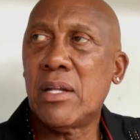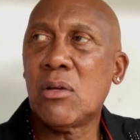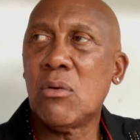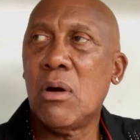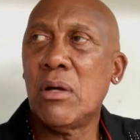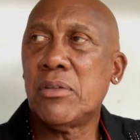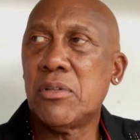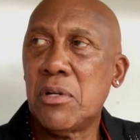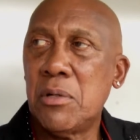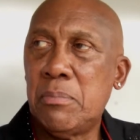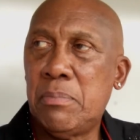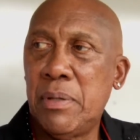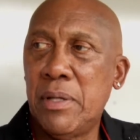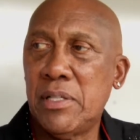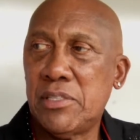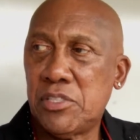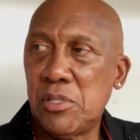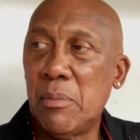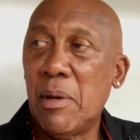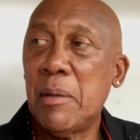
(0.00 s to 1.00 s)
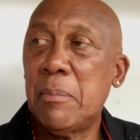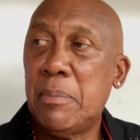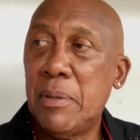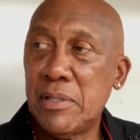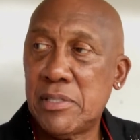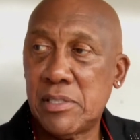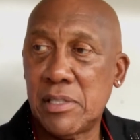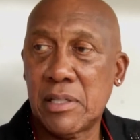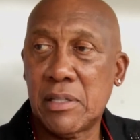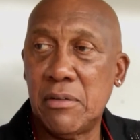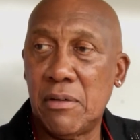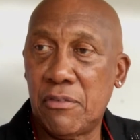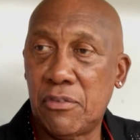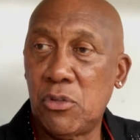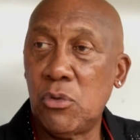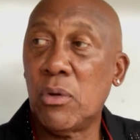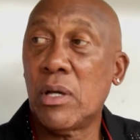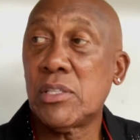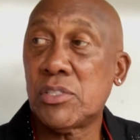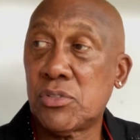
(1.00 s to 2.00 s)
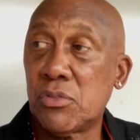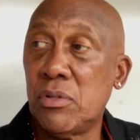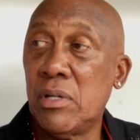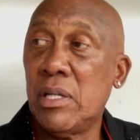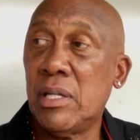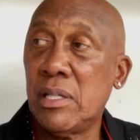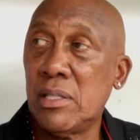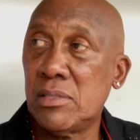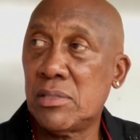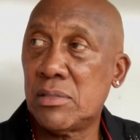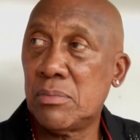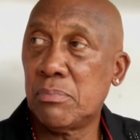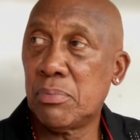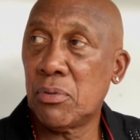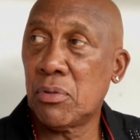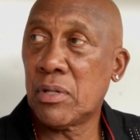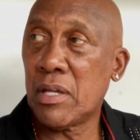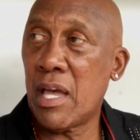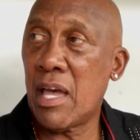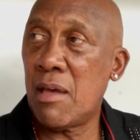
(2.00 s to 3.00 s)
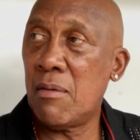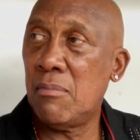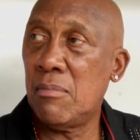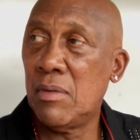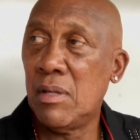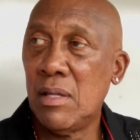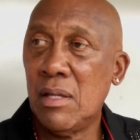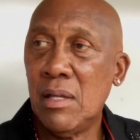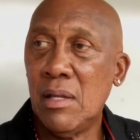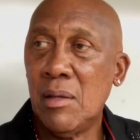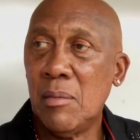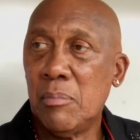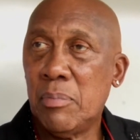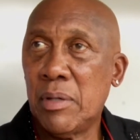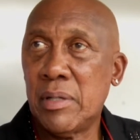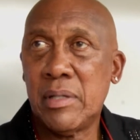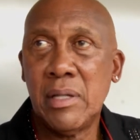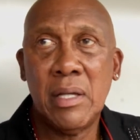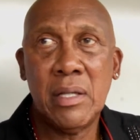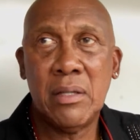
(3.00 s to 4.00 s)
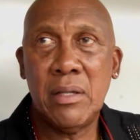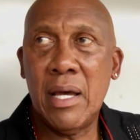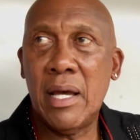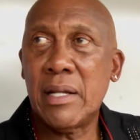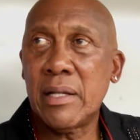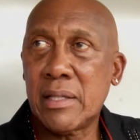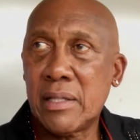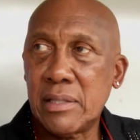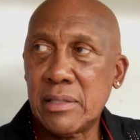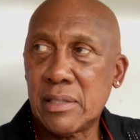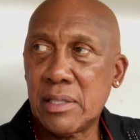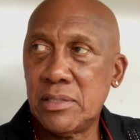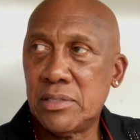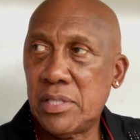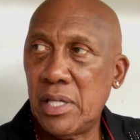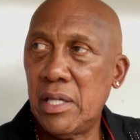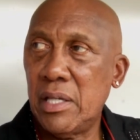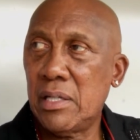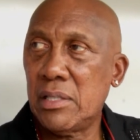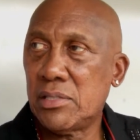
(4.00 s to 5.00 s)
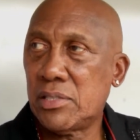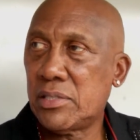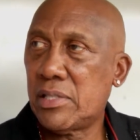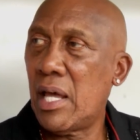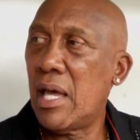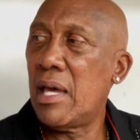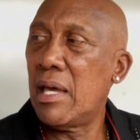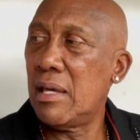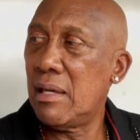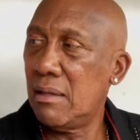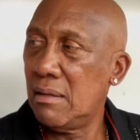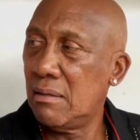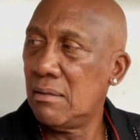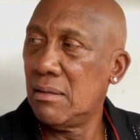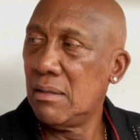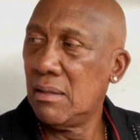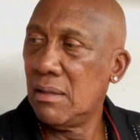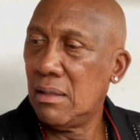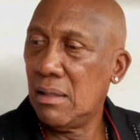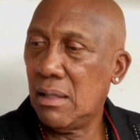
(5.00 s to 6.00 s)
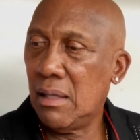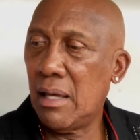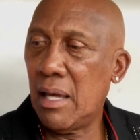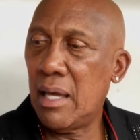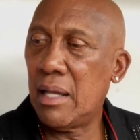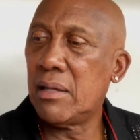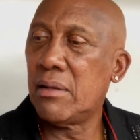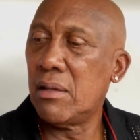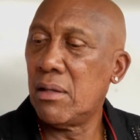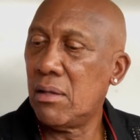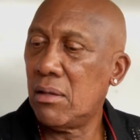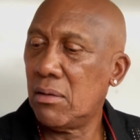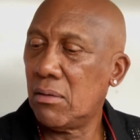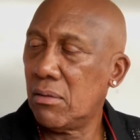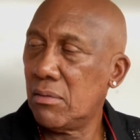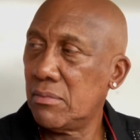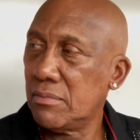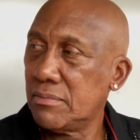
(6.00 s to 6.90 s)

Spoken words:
to go out there and pitch. You might pitch a few extra innings per game, but you had to continue to stay ahead of the hitter.